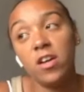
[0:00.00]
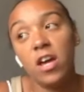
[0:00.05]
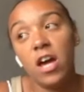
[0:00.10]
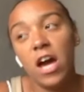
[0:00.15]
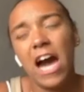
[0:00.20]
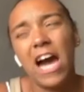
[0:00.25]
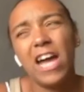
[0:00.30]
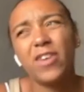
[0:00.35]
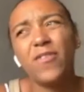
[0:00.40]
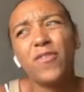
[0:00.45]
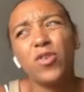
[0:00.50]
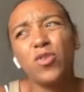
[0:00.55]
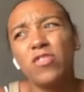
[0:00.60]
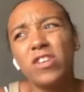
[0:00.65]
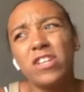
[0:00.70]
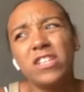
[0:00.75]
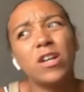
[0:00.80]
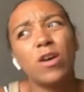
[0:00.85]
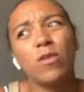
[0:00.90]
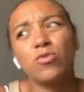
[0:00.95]
I had a few
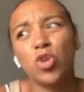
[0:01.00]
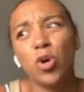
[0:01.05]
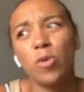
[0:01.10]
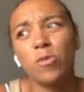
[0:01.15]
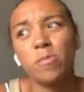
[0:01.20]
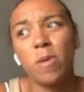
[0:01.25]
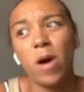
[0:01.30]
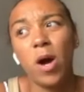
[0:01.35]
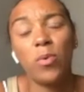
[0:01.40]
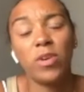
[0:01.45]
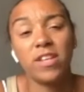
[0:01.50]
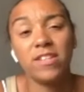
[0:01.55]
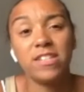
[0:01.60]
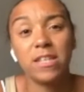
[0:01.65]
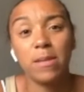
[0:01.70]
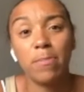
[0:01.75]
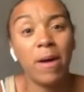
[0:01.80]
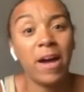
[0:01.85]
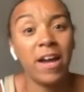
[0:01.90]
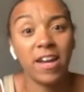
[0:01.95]
retail jobs, but I went into the
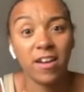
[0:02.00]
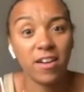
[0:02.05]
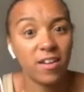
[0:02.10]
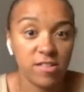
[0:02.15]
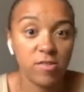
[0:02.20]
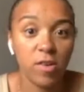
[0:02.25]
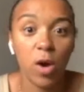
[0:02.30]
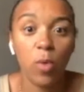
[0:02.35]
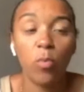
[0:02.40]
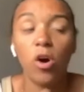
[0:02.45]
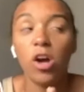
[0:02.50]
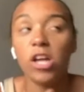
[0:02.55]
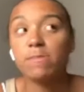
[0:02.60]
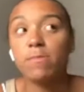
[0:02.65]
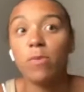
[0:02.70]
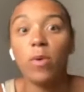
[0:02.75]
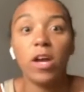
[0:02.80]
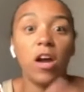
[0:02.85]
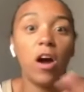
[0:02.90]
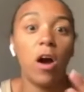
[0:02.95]
bank. So I worked
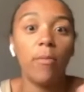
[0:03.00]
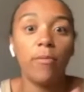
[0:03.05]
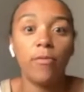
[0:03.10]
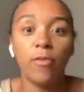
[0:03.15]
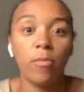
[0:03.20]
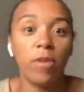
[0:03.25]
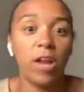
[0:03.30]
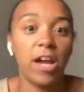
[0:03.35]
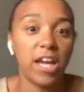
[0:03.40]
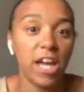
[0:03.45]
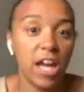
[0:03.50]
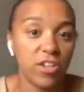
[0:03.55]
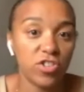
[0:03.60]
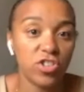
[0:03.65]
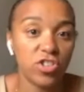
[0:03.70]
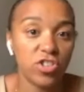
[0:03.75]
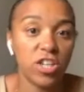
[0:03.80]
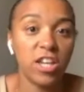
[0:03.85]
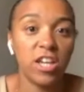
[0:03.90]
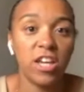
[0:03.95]
my way up from like
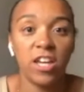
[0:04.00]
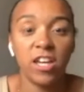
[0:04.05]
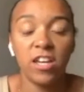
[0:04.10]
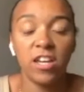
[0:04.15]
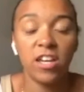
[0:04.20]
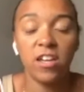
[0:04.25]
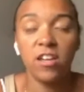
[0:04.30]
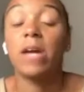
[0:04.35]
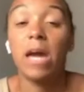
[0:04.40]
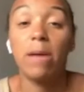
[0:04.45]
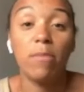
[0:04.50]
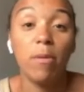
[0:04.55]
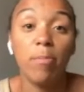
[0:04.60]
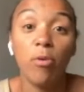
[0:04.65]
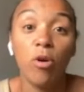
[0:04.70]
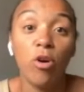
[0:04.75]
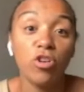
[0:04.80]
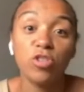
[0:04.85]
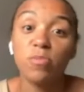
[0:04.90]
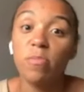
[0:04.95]
cashier, became a
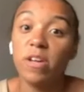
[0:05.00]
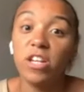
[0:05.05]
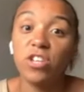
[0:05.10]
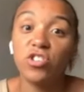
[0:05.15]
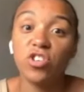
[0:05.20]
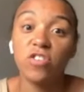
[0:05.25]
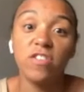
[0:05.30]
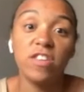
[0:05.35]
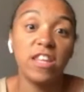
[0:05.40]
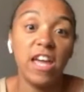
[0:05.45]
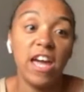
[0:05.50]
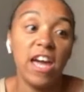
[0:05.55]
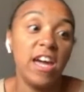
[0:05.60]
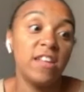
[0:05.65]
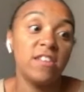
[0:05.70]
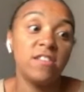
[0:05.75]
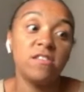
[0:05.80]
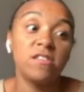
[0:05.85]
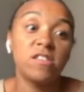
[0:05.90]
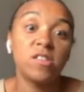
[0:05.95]
branch manager in the
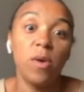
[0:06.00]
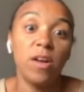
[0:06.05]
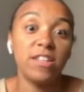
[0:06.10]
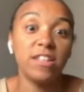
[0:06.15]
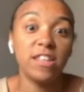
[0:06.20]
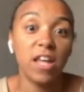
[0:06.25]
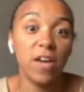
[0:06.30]
end. So I did